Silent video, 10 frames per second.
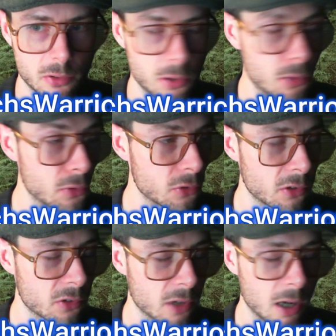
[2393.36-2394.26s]
they're usually
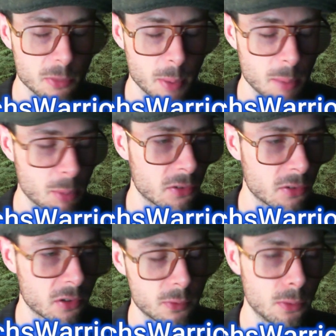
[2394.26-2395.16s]
just caused by
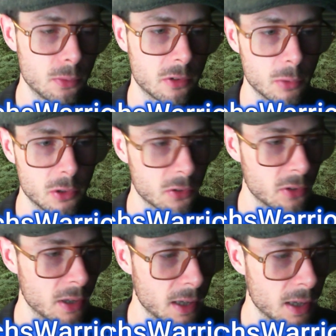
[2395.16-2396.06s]
processed foods, and we just
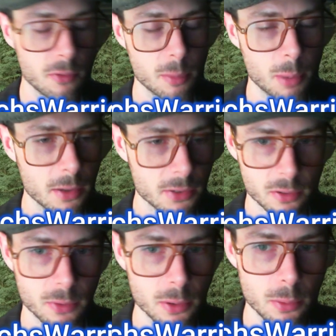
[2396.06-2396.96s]
say, get off the
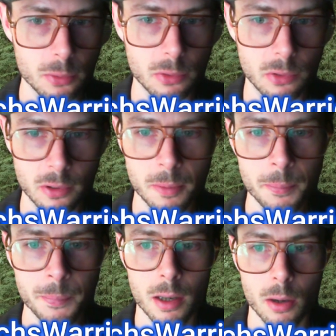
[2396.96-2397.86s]
processed foods.
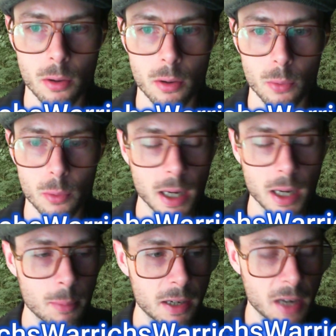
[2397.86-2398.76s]
We
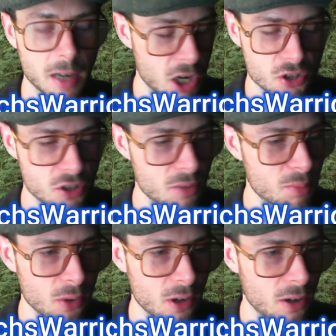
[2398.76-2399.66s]
recommend a digestion
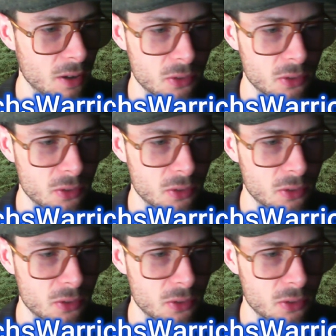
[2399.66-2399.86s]
protocol